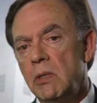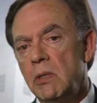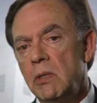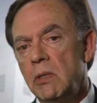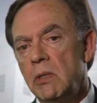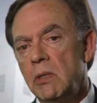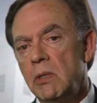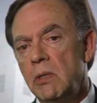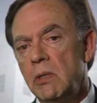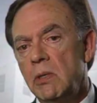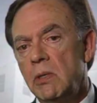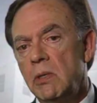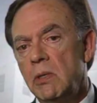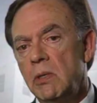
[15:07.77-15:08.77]

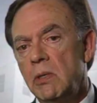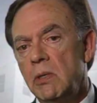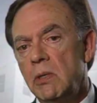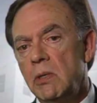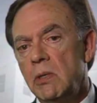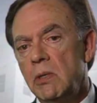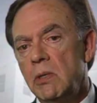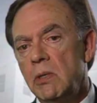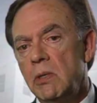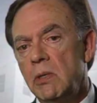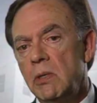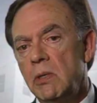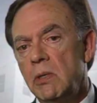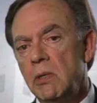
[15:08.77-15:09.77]

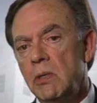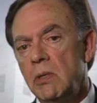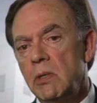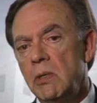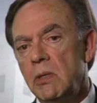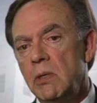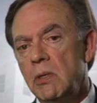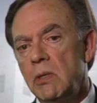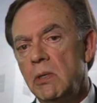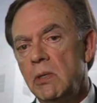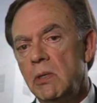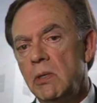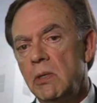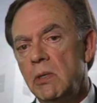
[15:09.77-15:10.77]

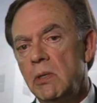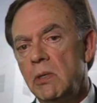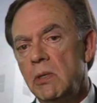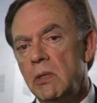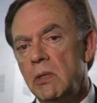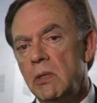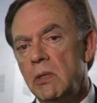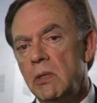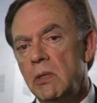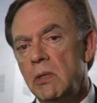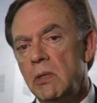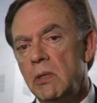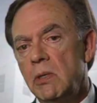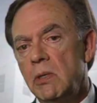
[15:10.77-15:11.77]

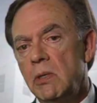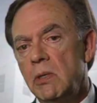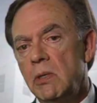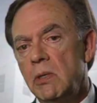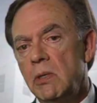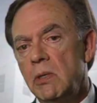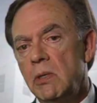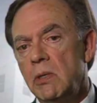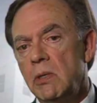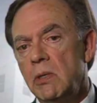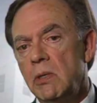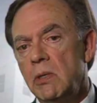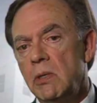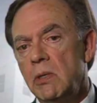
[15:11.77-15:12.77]

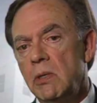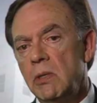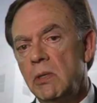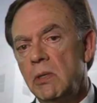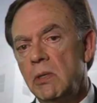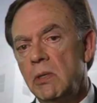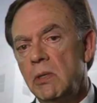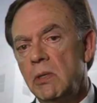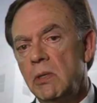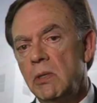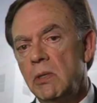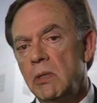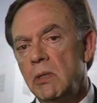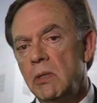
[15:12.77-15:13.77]

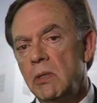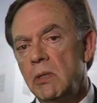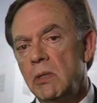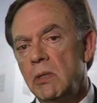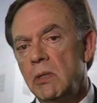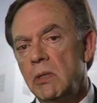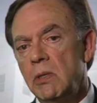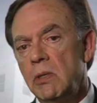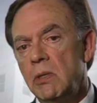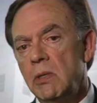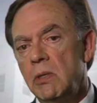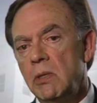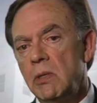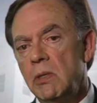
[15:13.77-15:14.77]

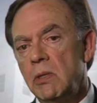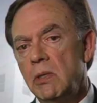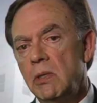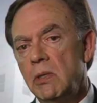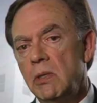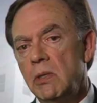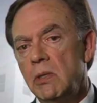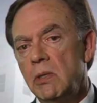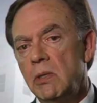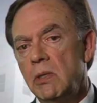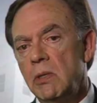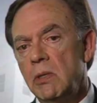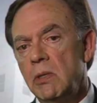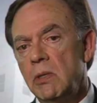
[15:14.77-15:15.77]
This is a still picture; no speech is visible.